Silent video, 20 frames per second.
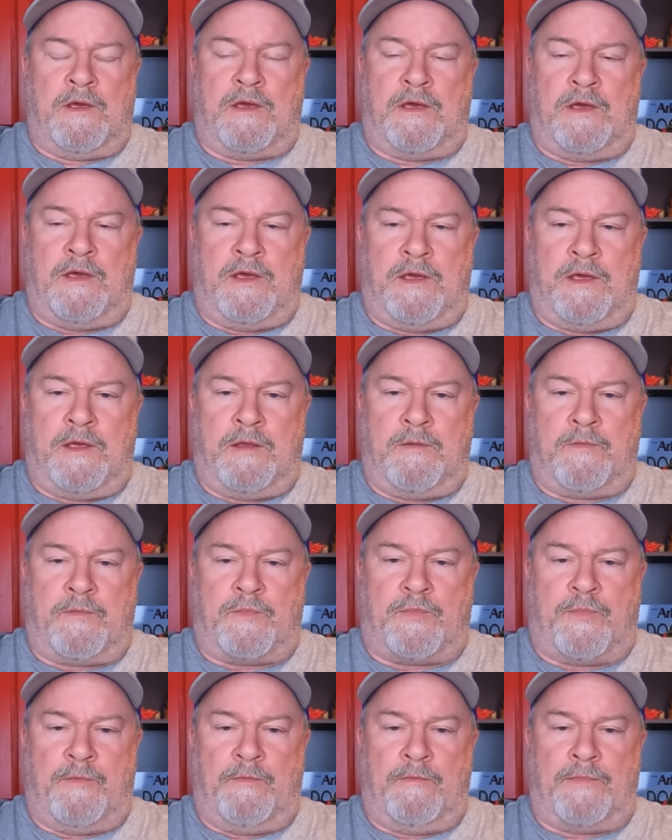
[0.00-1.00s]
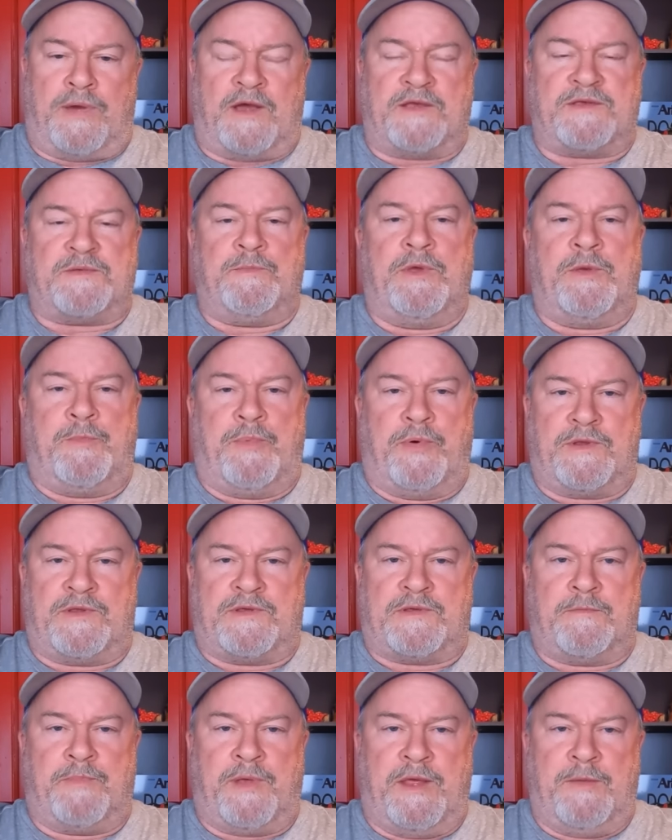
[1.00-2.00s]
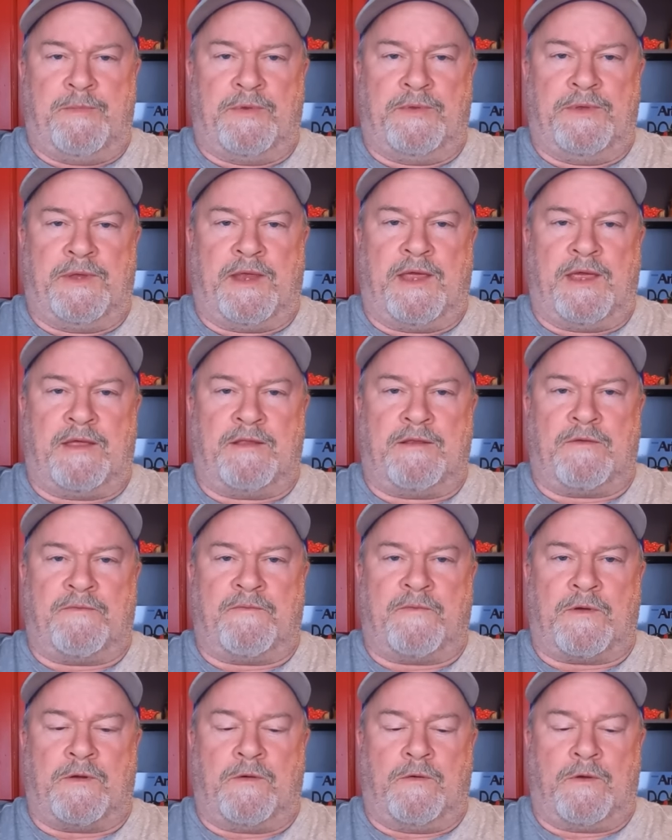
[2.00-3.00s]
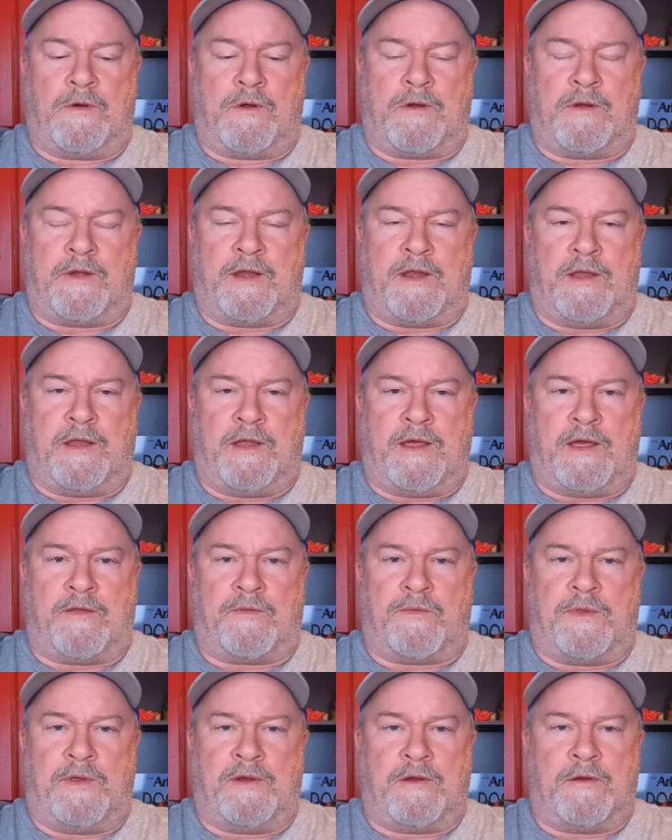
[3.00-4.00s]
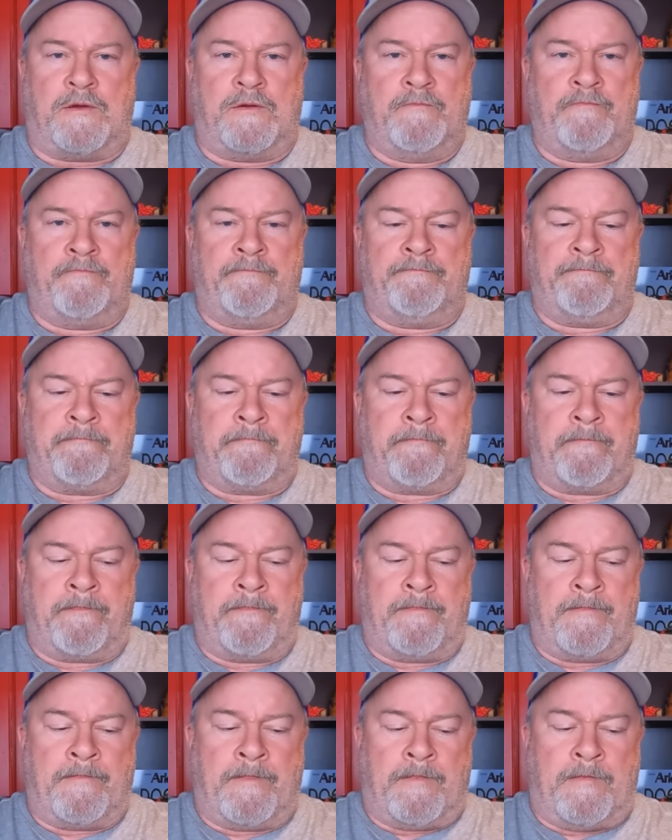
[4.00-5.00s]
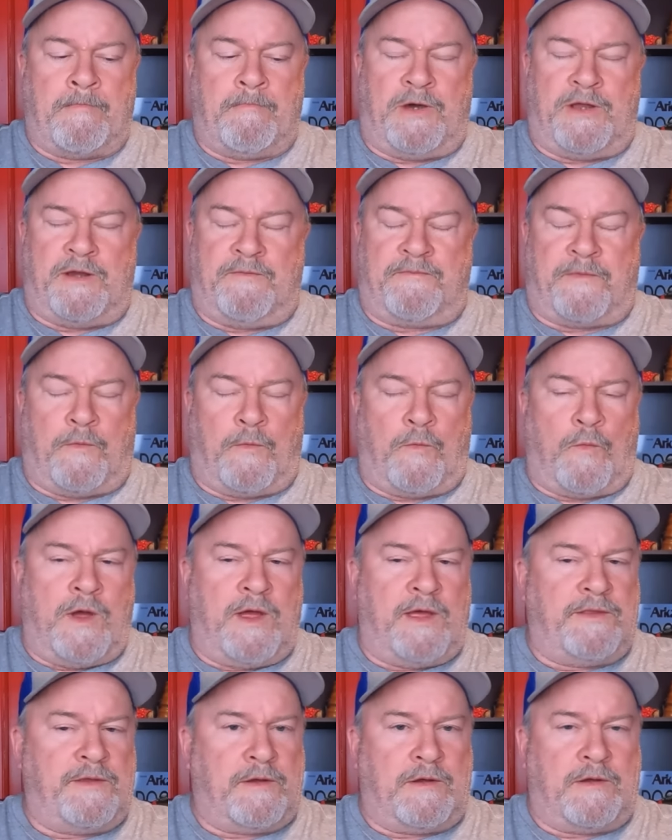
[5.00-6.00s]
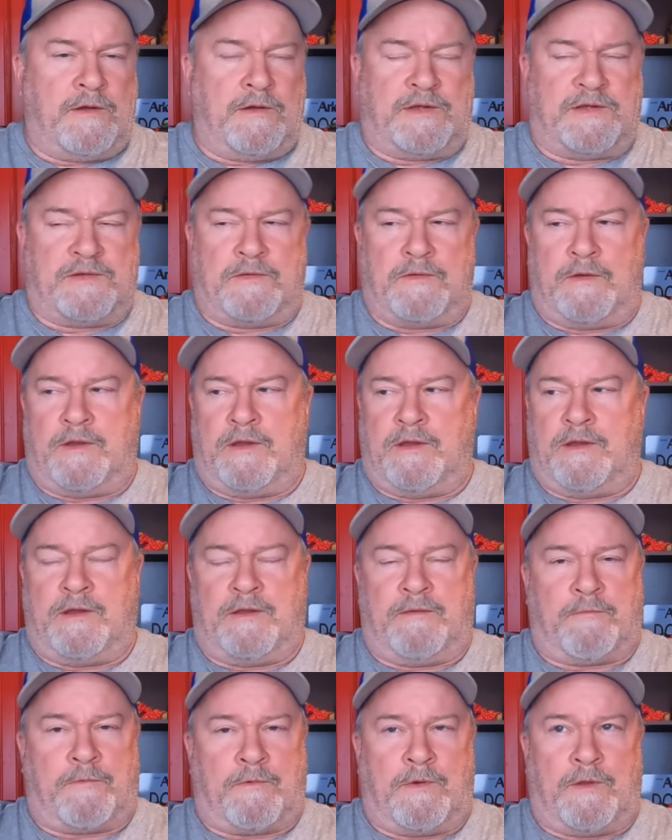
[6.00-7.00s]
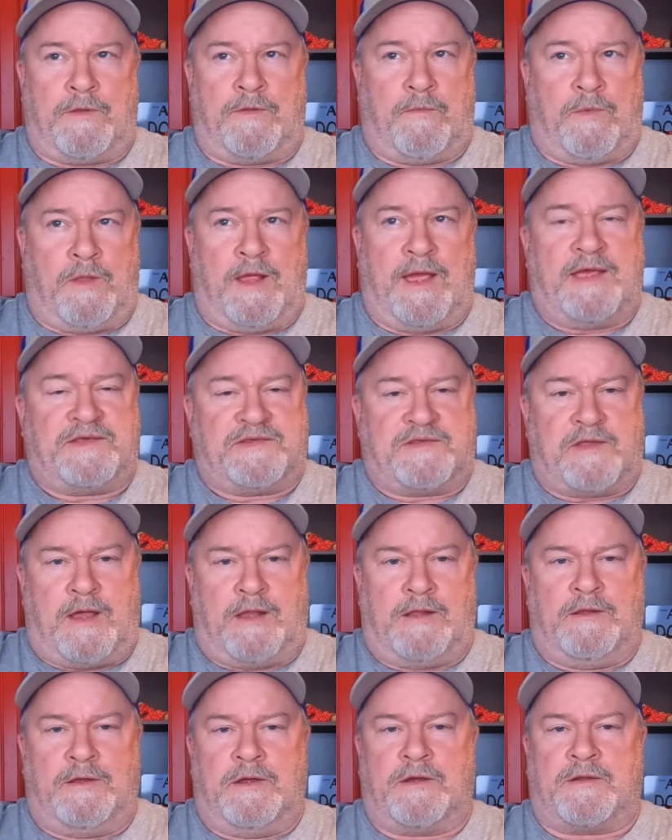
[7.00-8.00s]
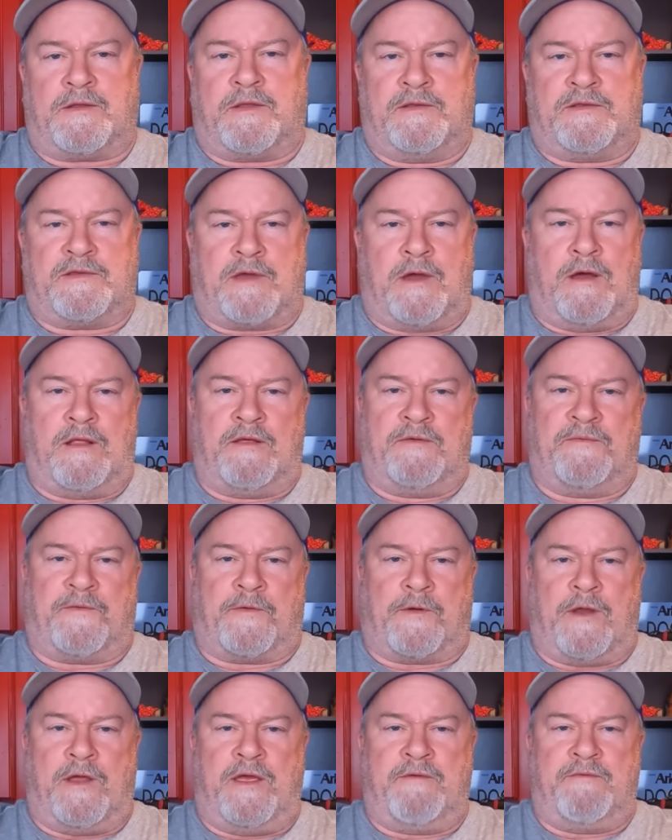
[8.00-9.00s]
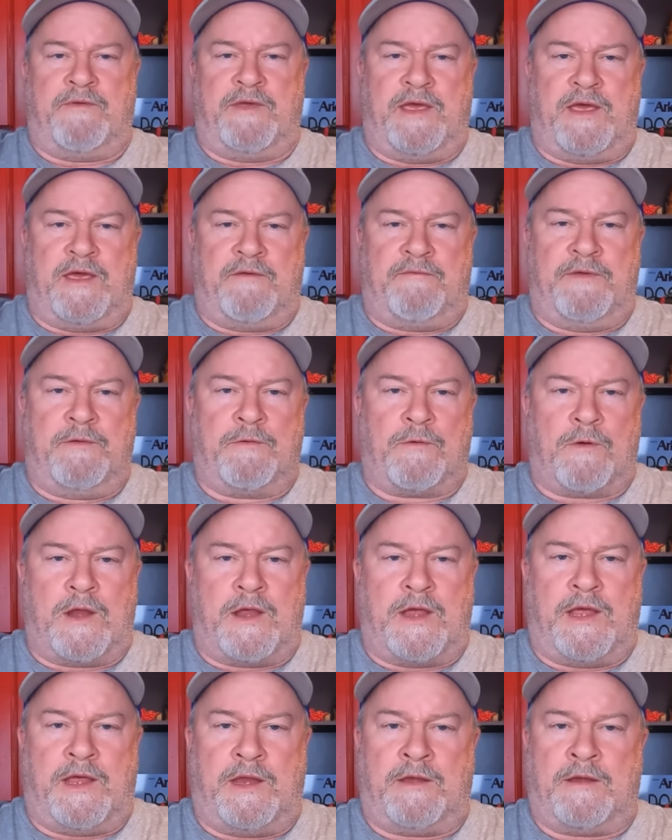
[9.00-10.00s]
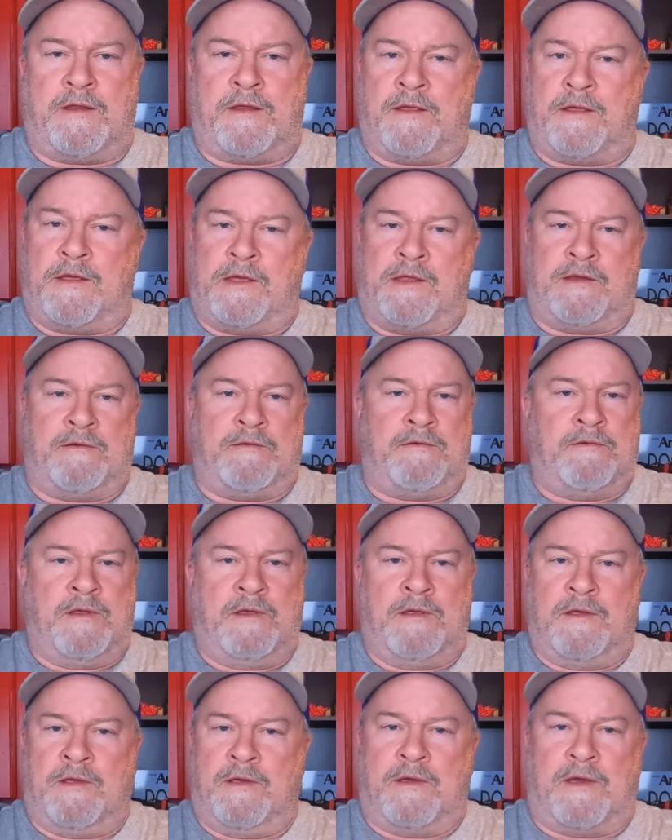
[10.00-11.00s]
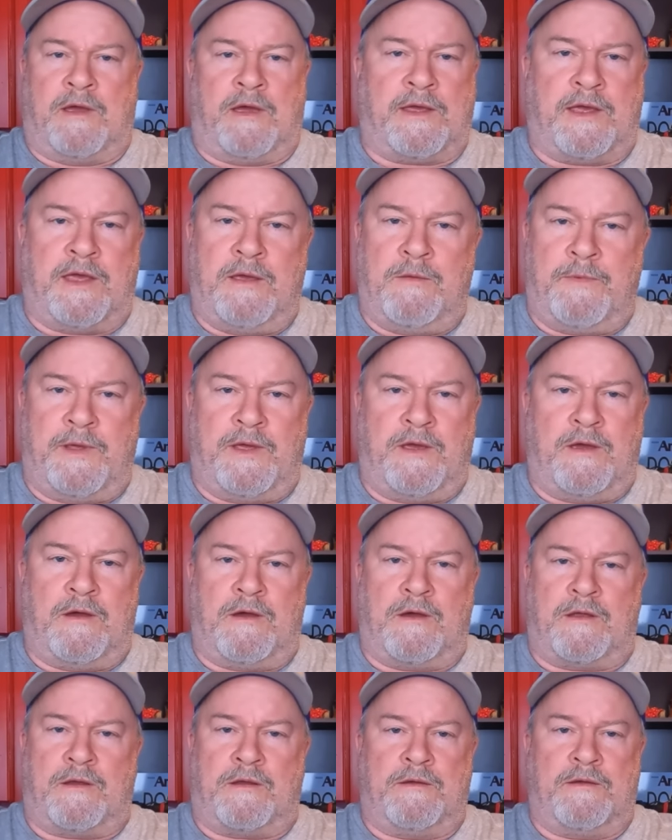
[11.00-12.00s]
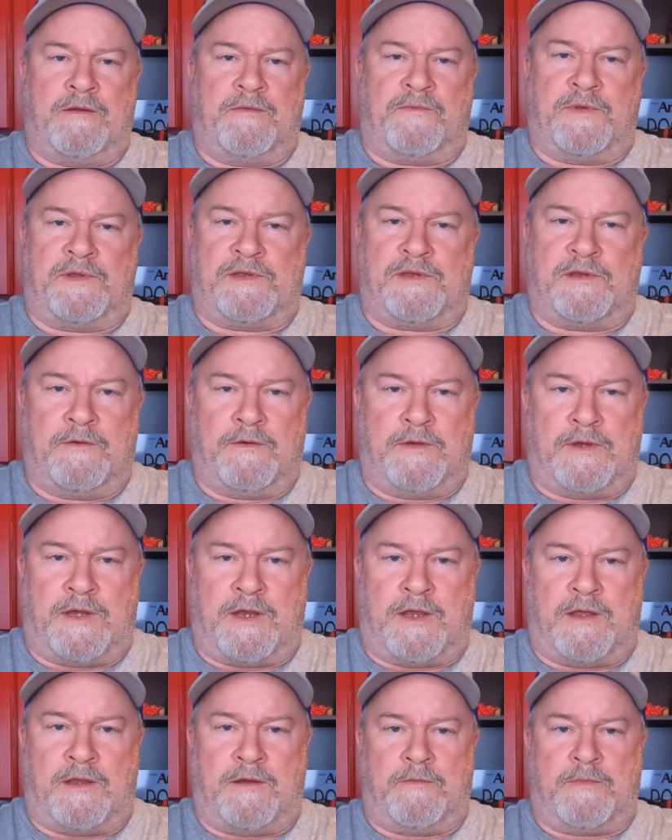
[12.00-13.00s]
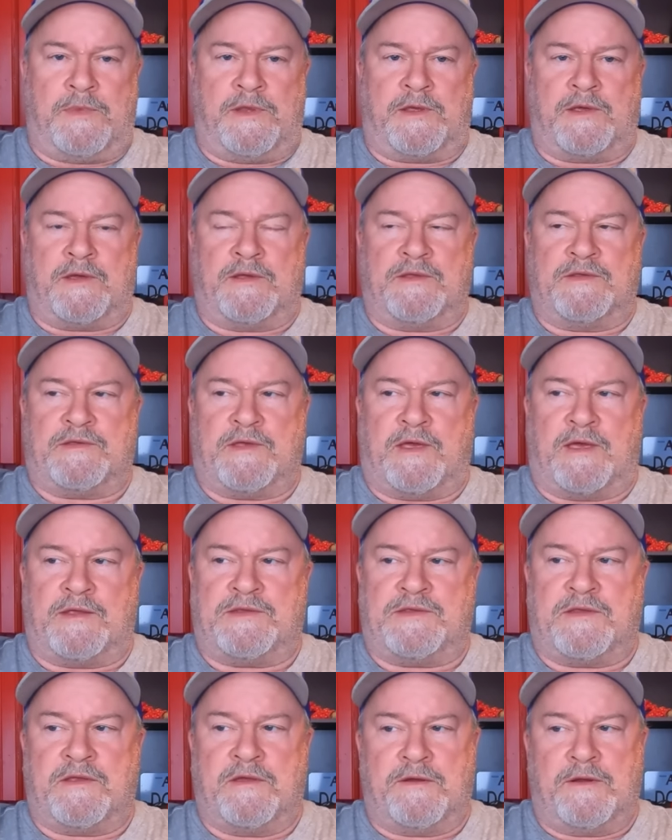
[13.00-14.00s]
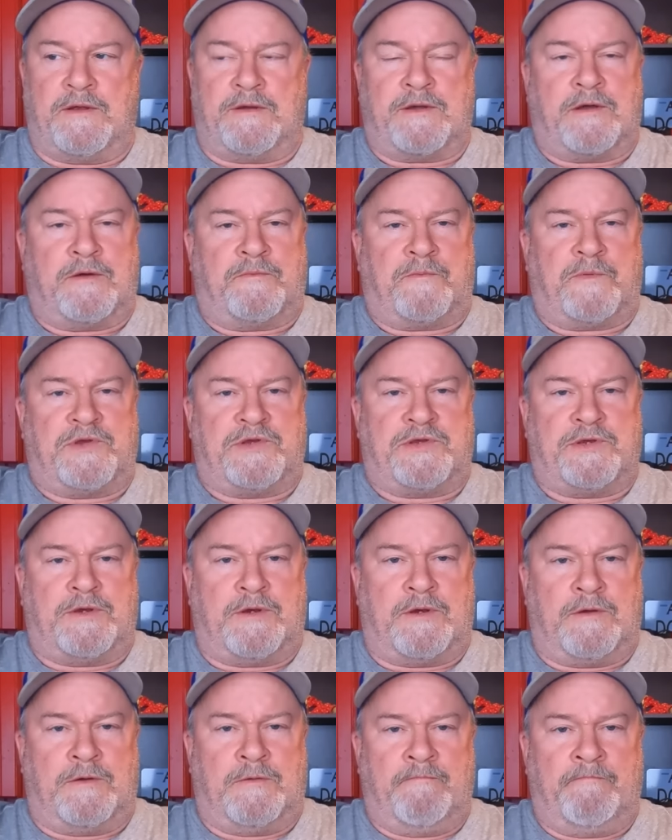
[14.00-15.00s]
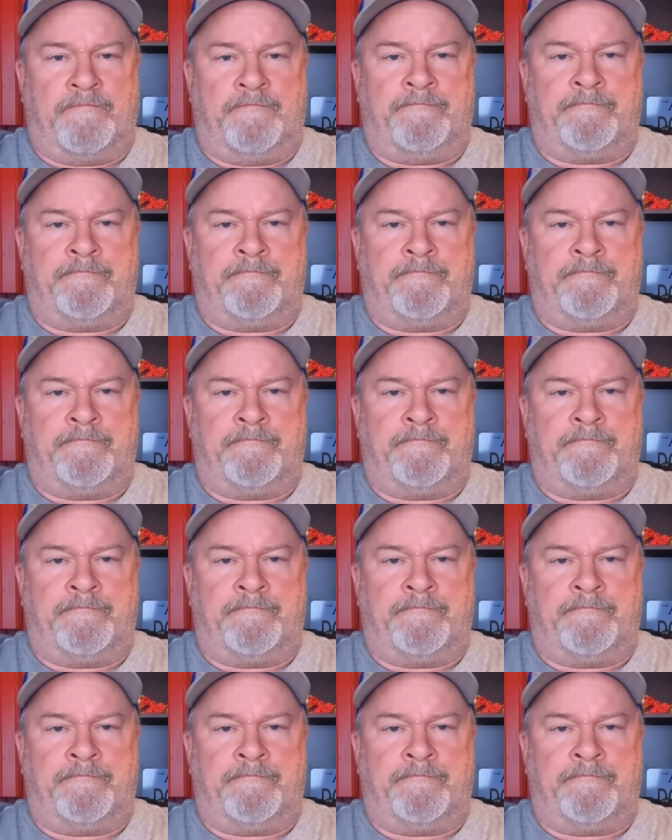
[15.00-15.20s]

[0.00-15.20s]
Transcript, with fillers: and possibly put some people together for a work day out there. But if the weather's, it, last I looked, it's calling for heavy, heavy rain, and I can't be gone if it's doing that, because I still don't know for sure